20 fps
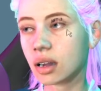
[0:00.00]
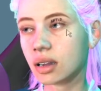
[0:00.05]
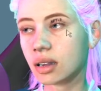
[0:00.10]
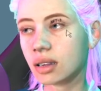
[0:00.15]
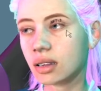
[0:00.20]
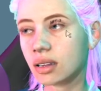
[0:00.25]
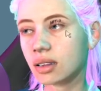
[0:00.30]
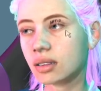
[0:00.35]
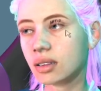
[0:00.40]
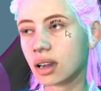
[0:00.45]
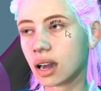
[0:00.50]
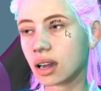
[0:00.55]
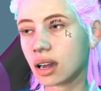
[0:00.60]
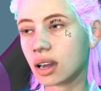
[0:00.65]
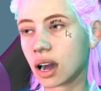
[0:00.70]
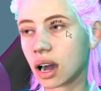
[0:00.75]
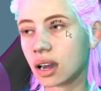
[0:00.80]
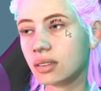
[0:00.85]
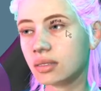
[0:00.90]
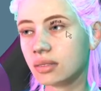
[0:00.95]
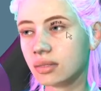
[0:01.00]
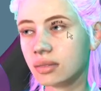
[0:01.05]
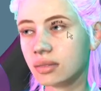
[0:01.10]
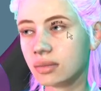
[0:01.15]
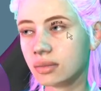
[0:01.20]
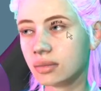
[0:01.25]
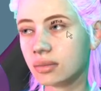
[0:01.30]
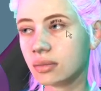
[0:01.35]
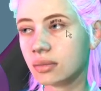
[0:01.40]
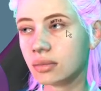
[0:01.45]
just like that,
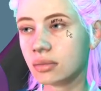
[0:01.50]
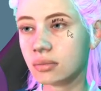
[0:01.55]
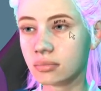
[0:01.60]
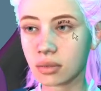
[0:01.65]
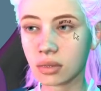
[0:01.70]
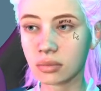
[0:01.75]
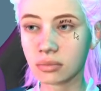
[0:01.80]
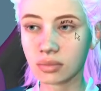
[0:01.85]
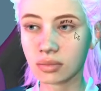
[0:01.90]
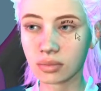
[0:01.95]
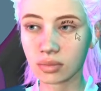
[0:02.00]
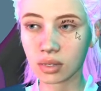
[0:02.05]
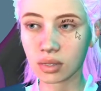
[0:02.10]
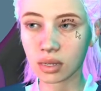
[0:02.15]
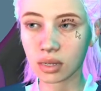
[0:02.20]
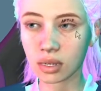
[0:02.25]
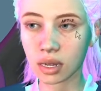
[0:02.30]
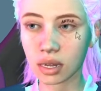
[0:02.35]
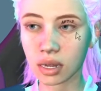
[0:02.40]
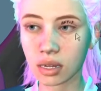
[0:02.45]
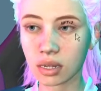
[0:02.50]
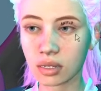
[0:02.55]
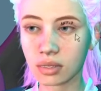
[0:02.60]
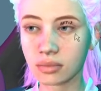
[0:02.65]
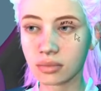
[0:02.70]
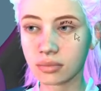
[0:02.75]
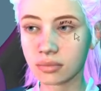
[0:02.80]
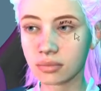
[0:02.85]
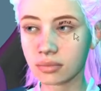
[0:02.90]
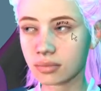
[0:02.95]
or maybe you want a
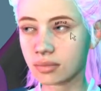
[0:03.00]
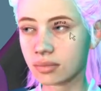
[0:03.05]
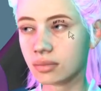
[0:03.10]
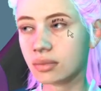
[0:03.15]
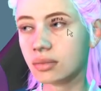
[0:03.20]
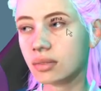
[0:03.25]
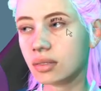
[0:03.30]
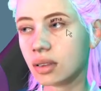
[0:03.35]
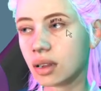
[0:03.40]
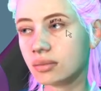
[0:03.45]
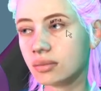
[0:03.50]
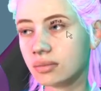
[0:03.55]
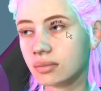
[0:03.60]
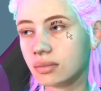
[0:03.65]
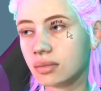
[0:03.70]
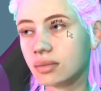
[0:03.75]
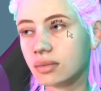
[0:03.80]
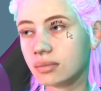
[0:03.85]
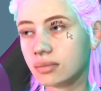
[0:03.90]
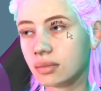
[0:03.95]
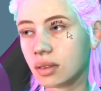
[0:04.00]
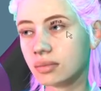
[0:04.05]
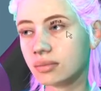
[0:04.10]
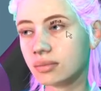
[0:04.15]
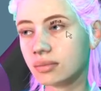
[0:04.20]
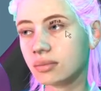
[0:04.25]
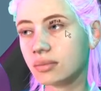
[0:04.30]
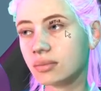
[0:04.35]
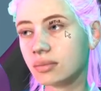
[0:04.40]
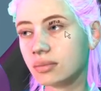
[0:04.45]
more complex
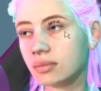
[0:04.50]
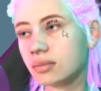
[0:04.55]
bevel